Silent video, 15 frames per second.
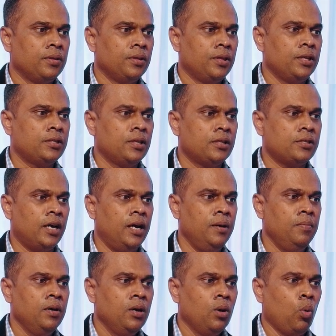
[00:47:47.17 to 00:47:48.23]
This is the time
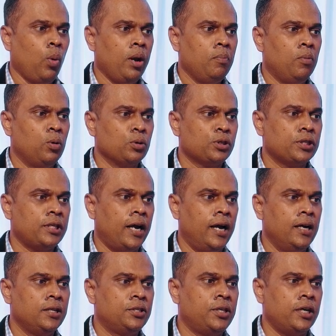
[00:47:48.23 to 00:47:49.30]
when Moses
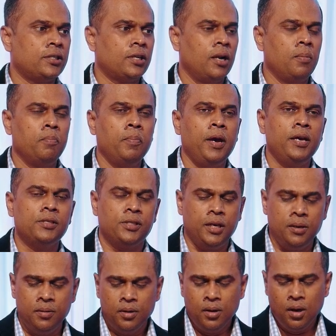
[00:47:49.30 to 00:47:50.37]
had just an
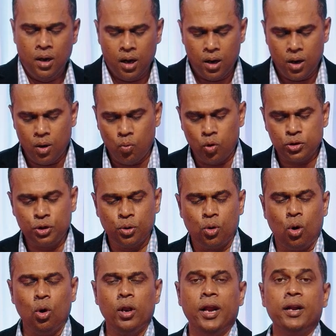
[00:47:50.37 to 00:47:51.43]
amazing, what you
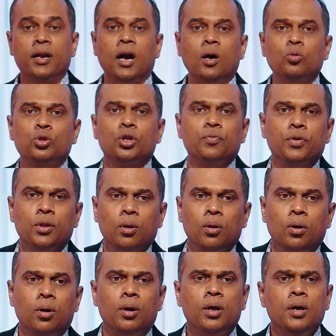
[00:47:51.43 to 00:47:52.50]
call, encounter with the
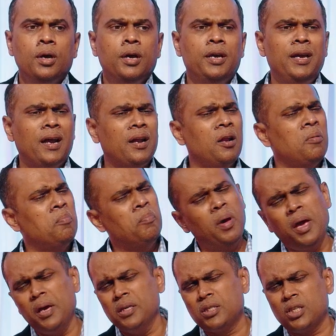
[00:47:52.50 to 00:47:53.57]
Lord. He had an
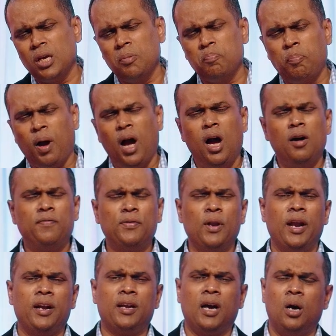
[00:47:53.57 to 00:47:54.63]
amazing, powerful
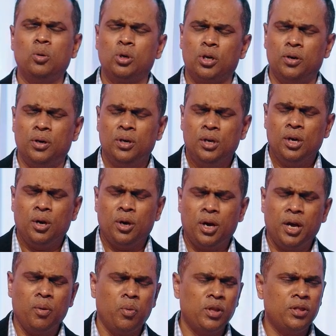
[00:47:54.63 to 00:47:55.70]
encounter
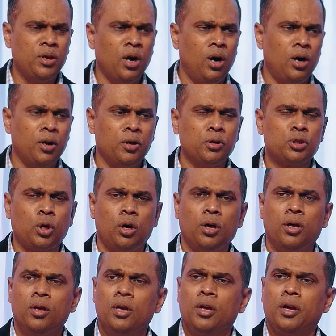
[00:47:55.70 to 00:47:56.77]
with God. You
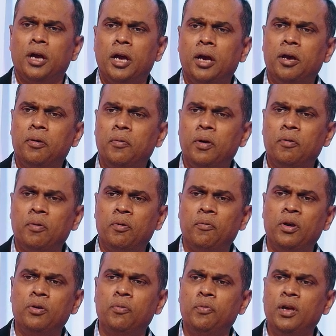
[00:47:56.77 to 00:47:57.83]
saw,
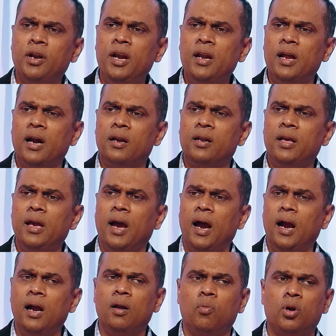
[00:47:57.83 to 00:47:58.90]
we read that he
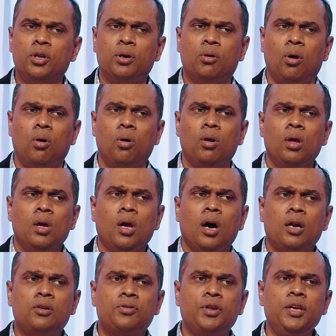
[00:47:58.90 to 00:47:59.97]
had what you call
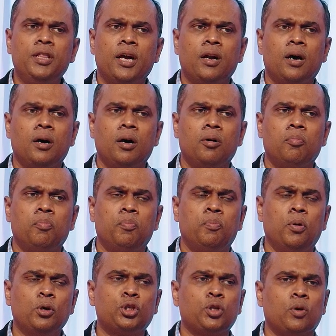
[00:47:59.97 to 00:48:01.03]
a tree that, a
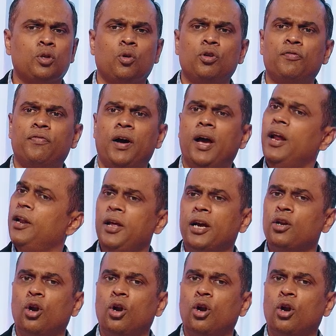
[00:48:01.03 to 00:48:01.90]
bush was on fire and yet